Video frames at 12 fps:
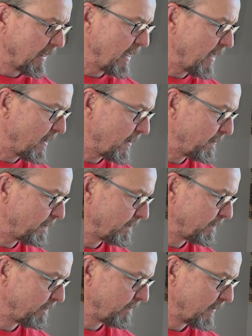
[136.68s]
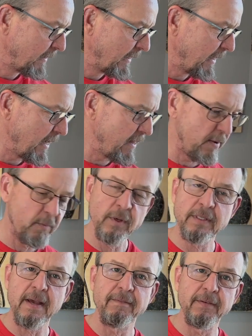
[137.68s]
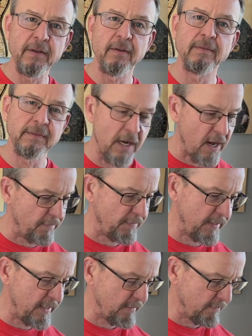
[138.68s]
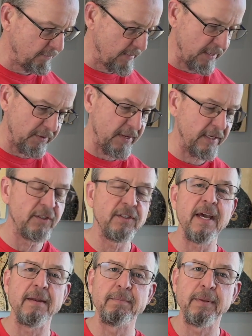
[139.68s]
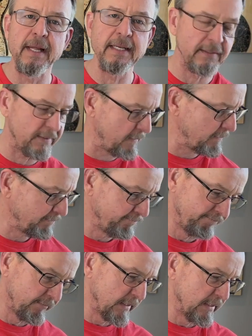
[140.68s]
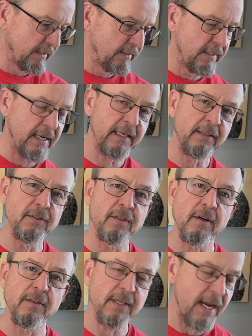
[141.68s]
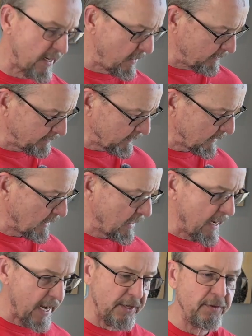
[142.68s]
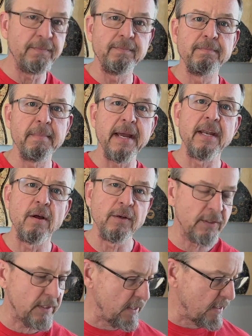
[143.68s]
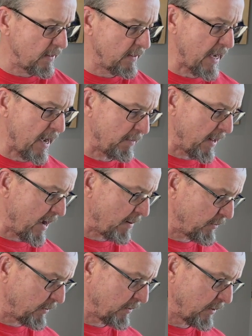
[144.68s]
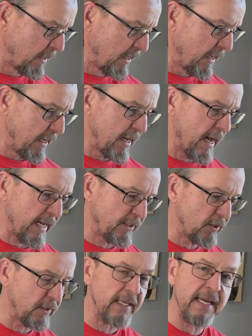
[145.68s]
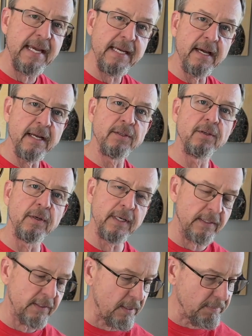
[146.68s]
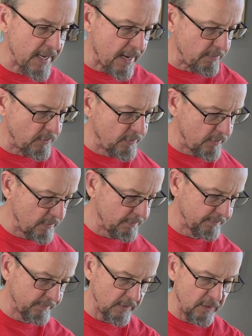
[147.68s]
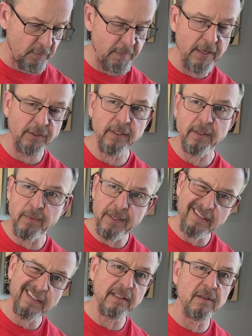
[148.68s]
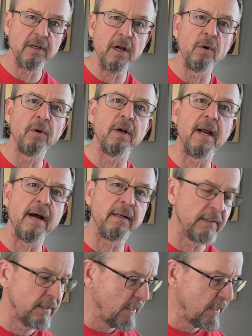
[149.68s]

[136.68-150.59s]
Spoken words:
And then once I feel confident that everything's set in place, then I can start sanding. And you may have noticed in the time lapse, I took the heat gun to it. Sometimes, especially when it's a little colder out,